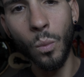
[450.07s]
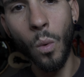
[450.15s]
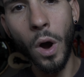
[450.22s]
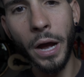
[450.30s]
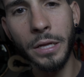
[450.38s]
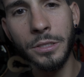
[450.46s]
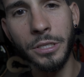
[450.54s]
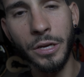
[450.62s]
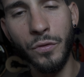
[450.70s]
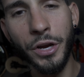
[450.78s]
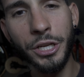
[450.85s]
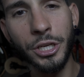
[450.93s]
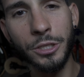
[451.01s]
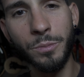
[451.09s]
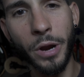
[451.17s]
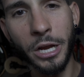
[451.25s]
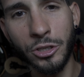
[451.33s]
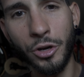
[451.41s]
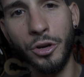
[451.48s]
once, it reaches
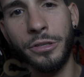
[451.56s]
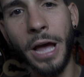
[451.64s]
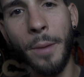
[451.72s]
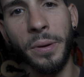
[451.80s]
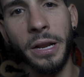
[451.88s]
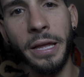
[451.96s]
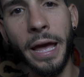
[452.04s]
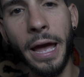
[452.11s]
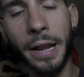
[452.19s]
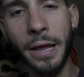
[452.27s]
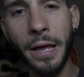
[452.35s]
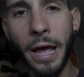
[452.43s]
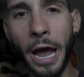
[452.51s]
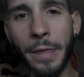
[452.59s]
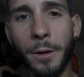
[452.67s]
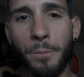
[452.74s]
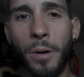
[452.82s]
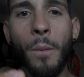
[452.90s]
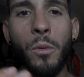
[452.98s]
pressure, you tap it again, and
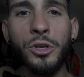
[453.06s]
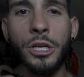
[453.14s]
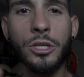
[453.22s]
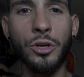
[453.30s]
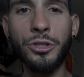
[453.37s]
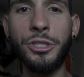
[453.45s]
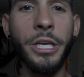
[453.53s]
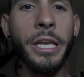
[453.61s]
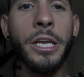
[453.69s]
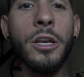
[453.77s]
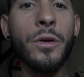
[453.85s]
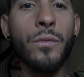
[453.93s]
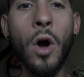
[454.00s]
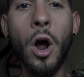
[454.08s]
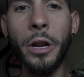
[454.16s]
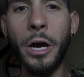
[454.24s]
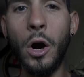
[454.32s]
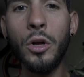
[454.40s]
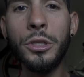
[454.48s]
the pump will just continually
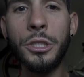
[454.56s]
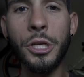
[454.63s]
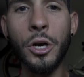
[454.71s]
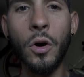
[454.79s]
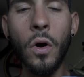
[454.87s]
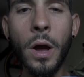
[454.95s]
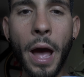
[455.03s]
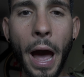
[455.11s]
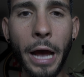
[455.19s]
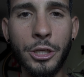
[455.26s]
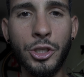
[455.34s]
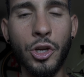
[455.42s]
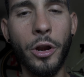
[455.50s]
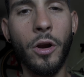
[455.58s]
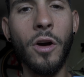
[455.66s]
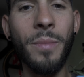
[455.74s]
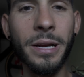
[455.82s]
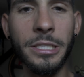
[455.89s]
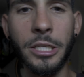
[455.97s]
run until I shut it
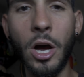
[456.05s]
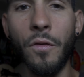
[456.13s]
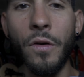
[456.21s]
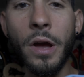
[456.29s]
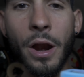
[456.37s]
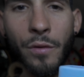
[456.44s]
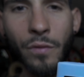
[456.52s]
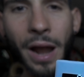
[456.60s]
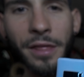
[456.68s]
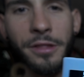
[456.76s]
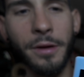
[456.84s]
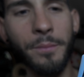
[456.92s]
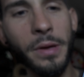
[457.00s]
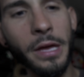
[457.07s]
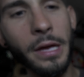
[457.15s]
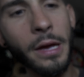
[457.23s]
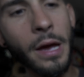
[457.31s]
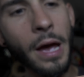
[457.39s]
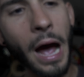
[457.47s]
off myself, rather than me